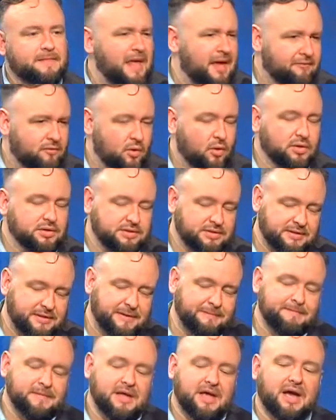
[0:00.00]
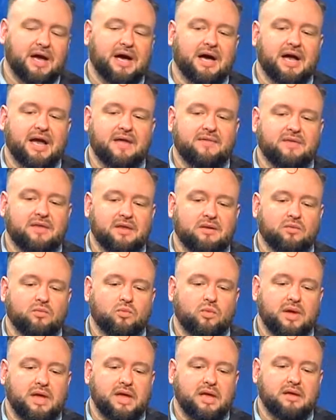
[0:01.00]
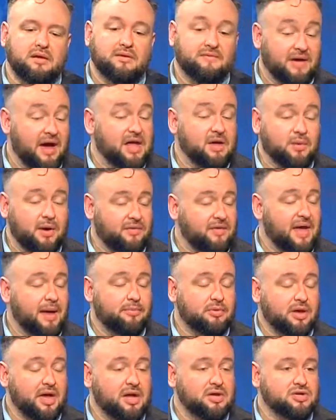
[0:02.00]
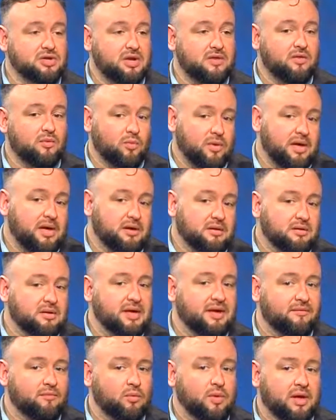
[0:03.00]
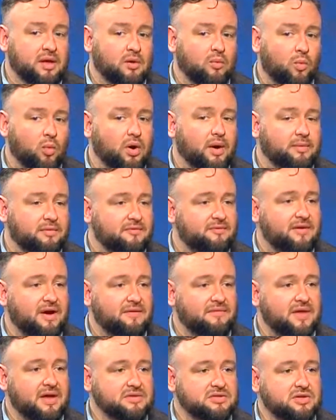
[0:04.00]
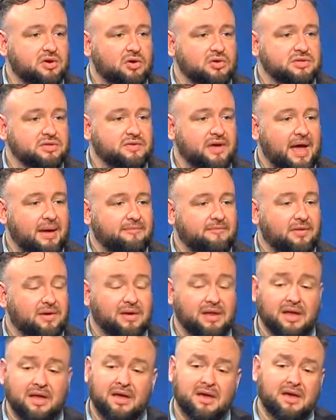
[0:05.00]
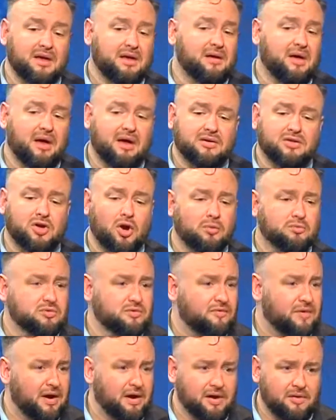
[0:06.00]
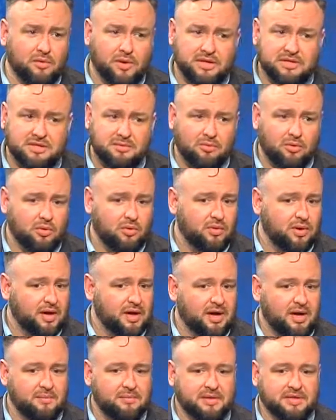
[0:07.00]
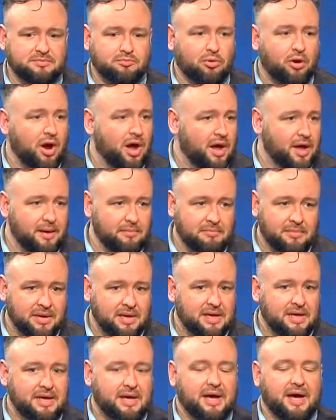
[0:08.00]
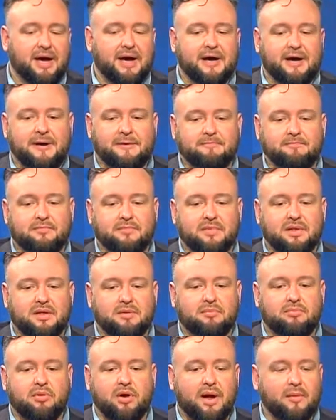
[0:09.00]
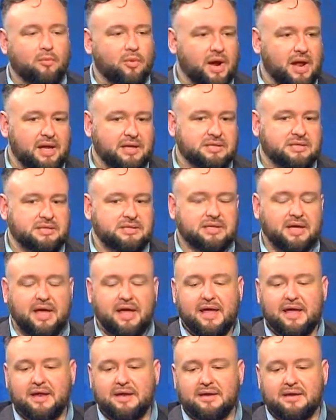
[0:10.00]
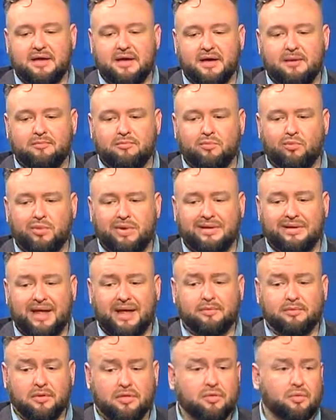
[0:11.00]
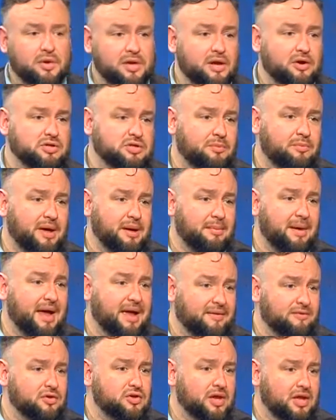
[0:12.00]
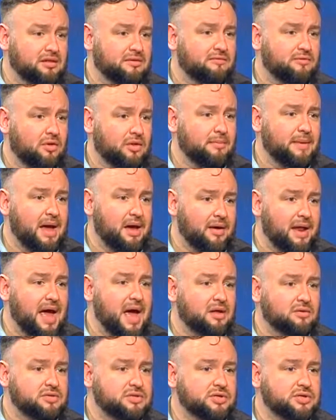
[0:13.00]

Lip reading: Yeah, of course. And then we evaluate the application, and then we can award up to $5,000 of gap funding. Terms are very reasonable. It's prime rates, and we take up to 3 years to pay back if you take the full amount out.